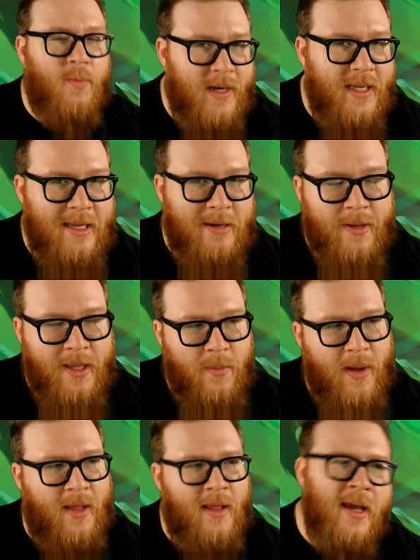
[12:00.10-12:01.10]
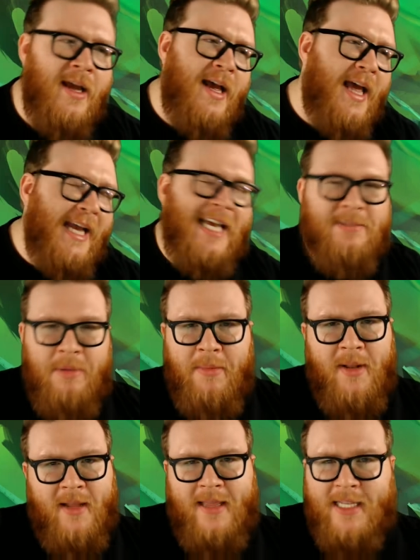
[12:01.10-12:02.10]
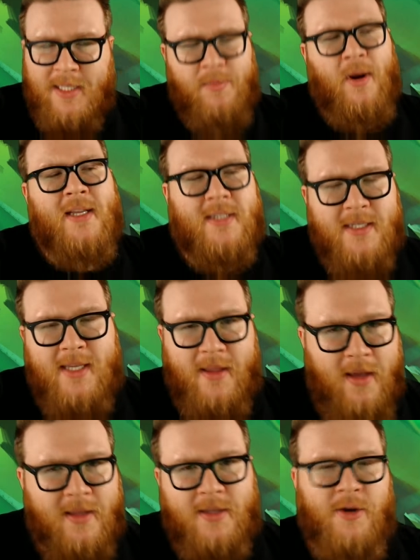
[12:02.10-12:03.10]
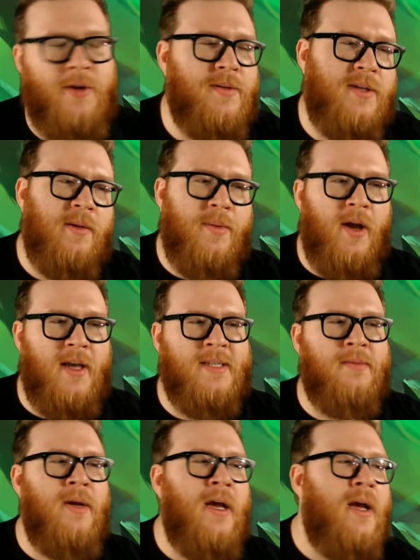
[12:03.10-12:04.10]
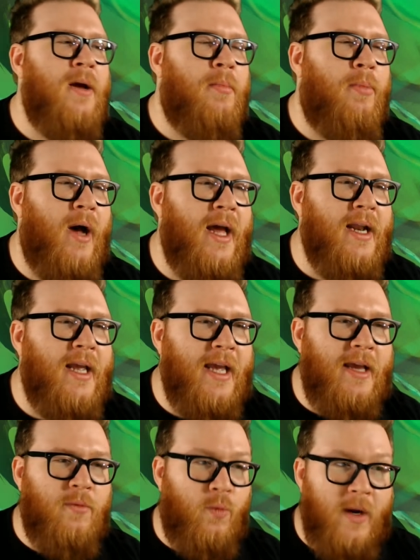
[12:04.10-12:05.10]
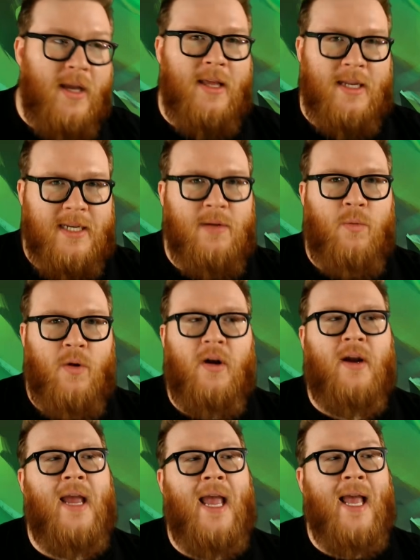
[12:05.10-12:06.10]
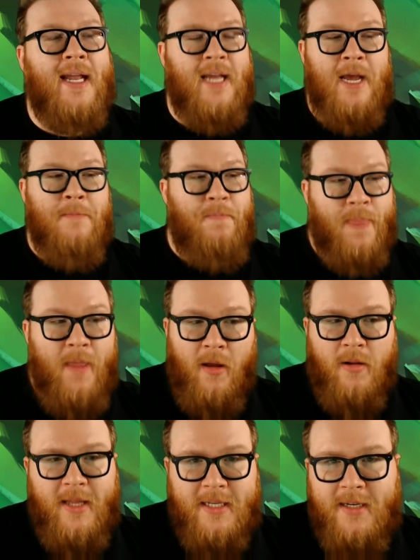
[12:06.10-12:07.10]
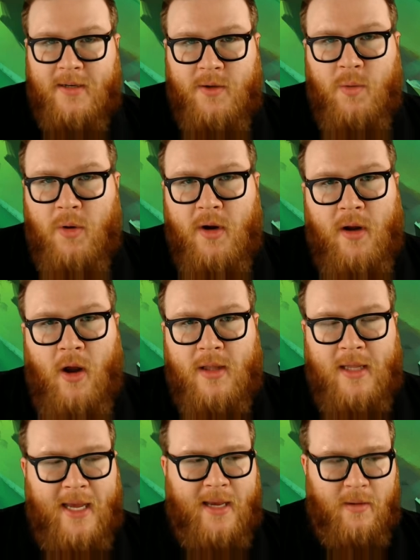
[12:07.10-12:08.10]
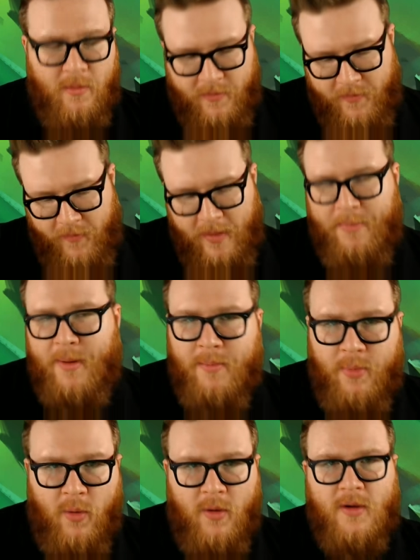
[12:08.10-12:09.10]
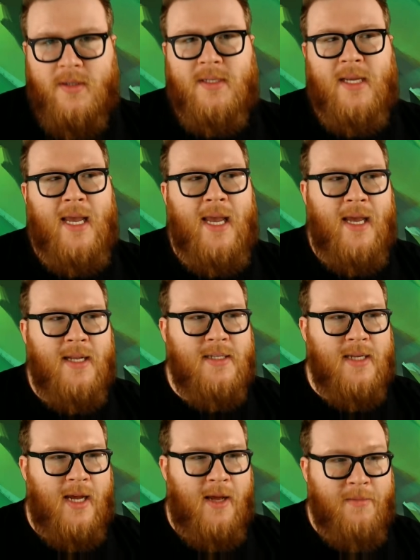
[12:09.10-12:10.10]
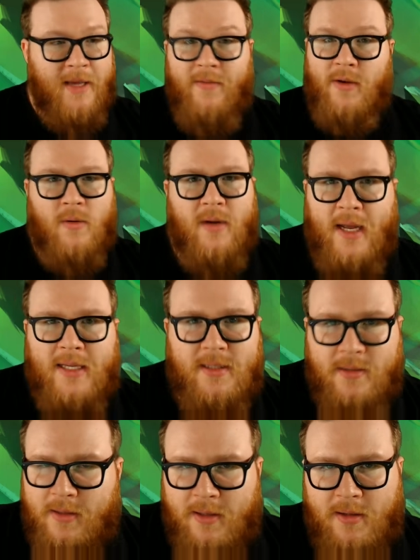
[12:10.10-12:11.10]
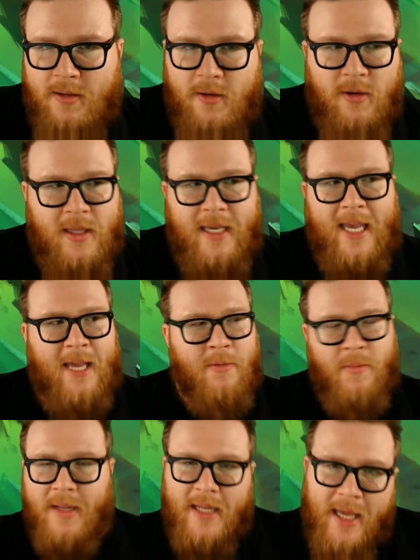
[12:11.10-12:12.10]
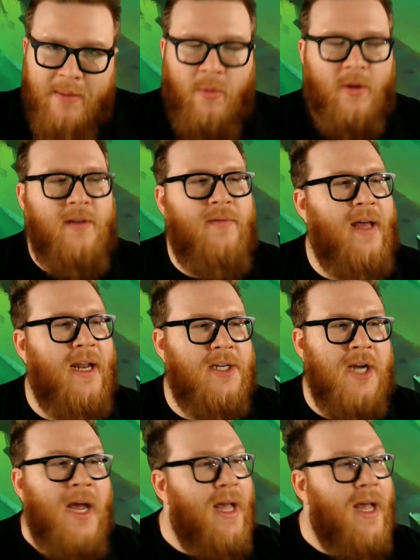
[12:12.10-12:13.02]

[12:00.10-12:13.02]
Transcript: really, really well. I guess maybe not that surprised because I thought this card was going to be awesome, but it really did work. And not only did it do work on like flipping boards and um, giving you a nice little early game or mid game board advantage,